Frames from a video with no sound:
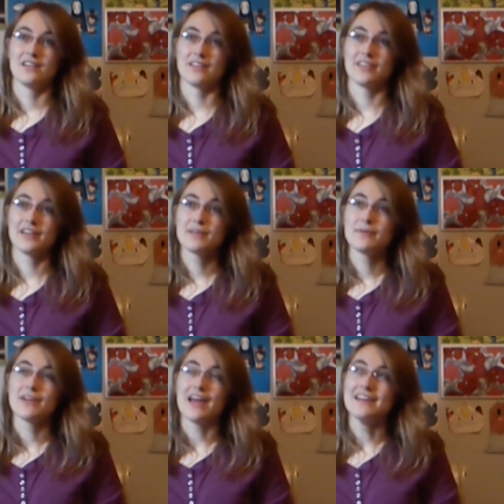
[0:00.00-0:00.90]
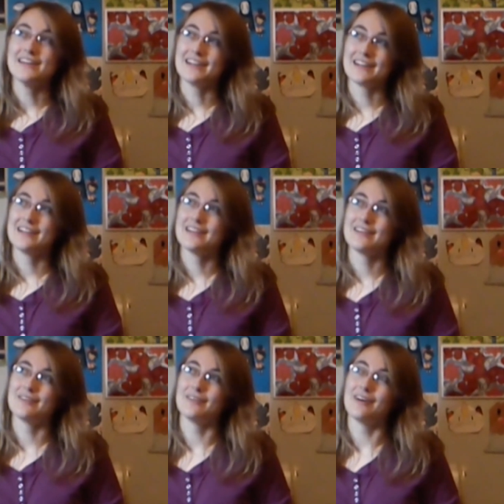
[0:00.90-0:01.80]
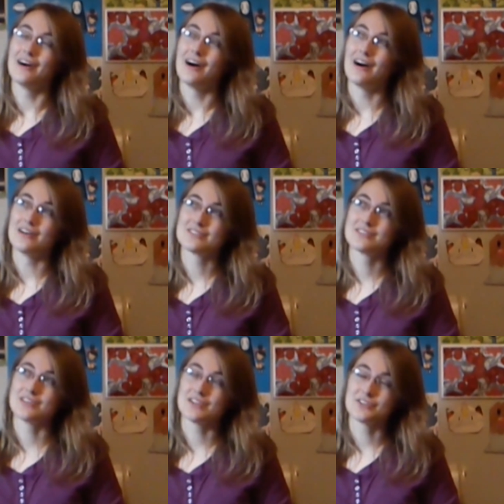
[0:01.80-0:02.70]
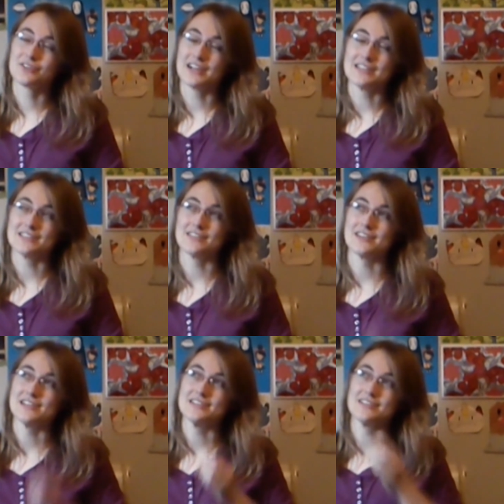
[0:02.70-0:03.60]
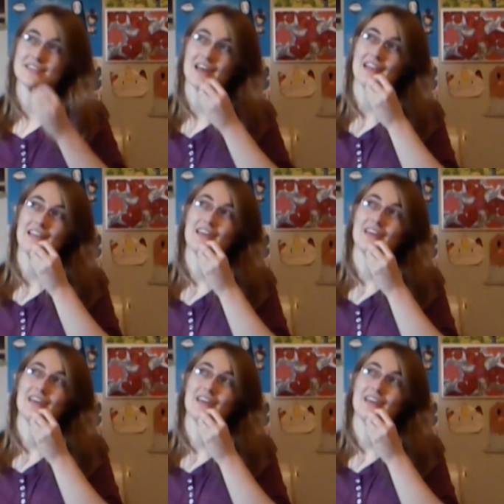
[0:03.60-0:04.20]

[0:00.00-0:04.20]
The thing about ending such a great series is that